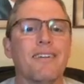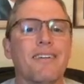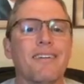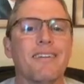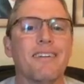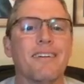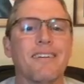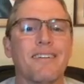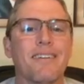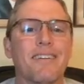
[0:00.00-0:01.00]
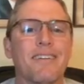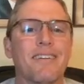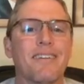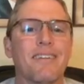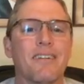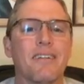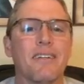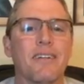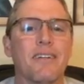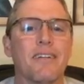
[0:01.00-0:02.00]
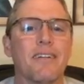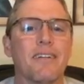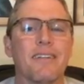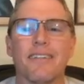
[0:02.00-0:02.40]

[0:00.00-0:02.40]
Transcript: [no speech]